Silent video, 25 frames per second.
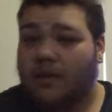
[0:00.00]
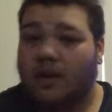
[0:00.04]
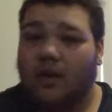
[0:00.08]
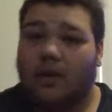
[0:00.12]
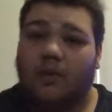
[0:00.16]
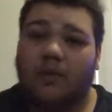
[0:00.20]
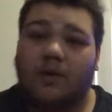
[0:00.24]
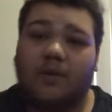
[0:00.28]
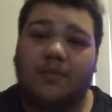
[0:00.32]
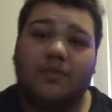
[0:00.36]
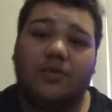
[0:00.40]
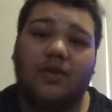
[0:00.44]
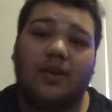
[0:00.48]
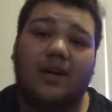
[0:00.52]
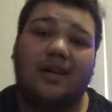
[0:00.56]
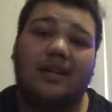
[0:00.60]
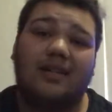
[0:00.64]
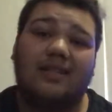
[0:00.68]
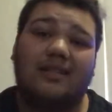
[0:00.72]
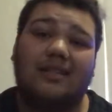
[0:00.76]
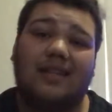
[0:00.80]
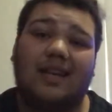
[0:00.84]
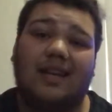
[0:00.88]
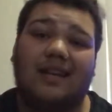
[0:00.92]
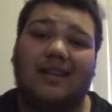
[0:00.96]
what I'm trying to
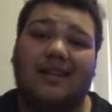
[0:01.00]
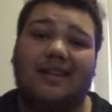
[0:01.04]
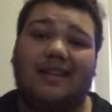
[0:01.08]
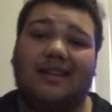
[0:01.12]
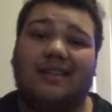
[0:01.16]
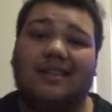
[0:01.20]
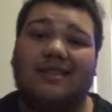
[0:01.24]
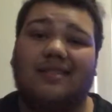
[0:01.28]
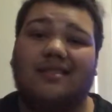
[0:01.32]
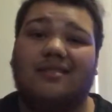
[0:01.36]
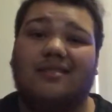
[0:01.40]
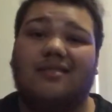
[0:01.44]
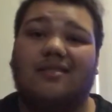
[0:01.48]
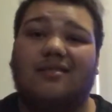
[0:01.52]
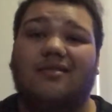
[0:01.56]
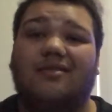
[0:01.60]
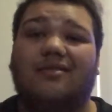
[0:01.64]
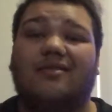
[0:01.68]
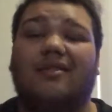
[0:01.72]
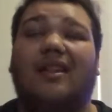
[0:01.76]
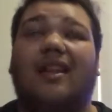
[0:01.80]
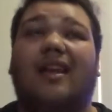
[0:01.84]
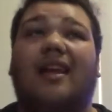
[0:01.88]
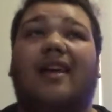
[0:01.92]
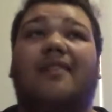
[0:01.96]
say is
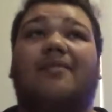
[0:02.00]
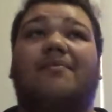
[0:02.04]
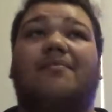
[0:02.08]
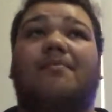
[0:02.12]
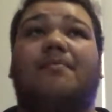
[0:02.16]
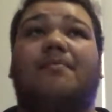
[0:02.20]
that